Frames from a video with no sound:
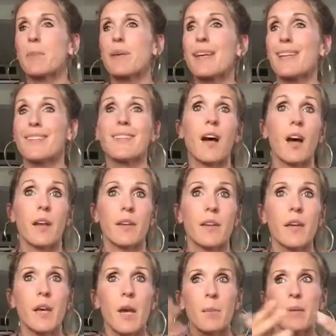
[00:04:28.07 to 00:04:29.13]
being done.
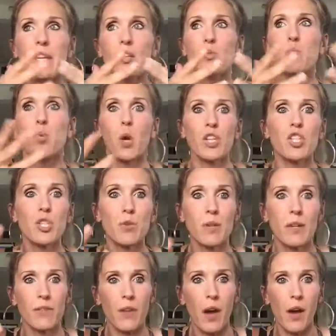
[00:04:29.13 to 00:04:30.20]
Because once you
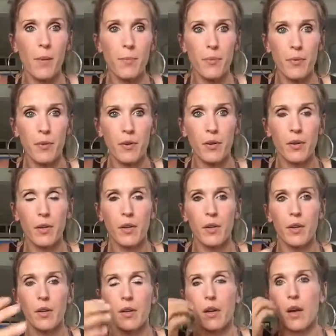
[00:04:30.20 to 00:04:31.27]
give up,
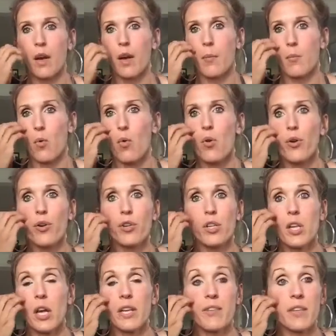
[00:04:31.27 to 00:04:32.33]
or
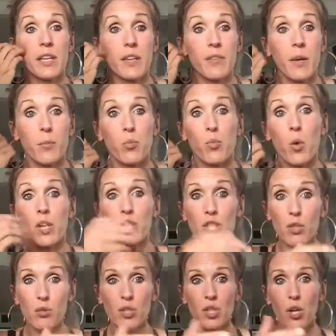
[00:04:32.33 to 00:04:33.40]
not even give up,
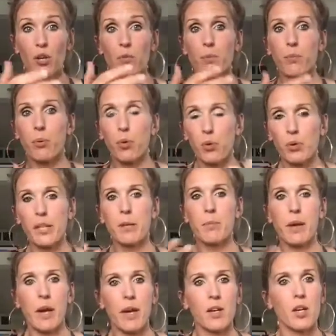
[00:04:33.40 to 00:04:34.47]
once you start pulling
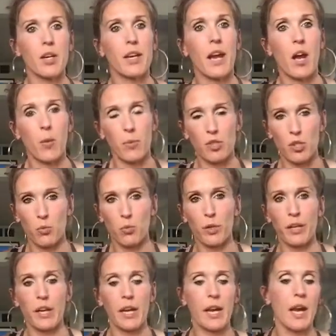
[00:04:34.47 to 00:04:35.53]
back on how much you're
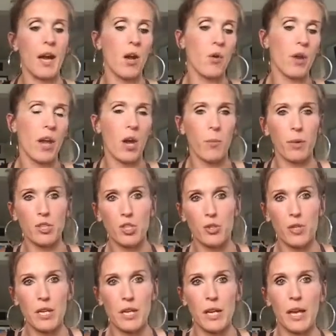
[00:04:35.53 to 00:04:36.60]
working out, how much
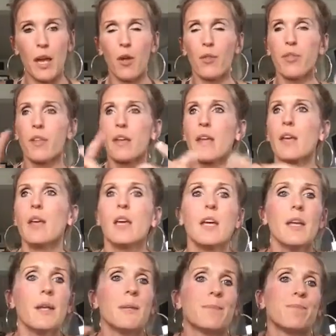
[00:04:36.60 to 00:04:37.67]
you're eating healthy,
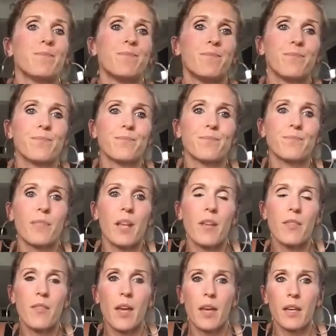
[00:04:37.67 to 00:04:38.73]

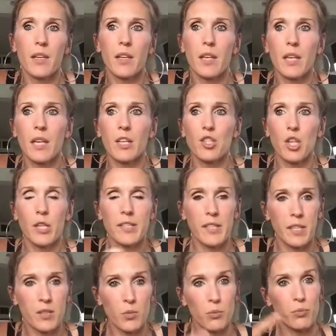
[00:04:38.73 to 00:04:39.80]
then it just
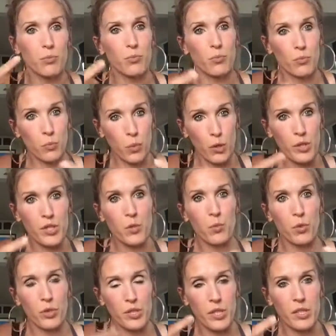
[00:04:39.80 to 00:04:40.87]
gets worse
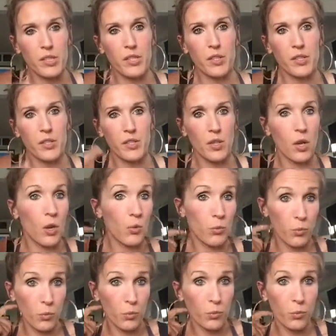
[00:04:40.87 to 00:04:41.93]
and worse, and it starts a
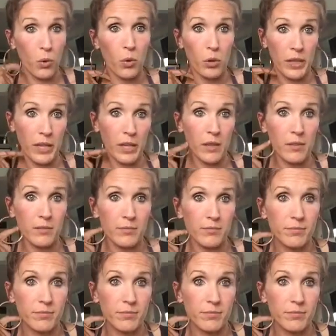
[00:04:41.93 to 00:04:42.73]
rolling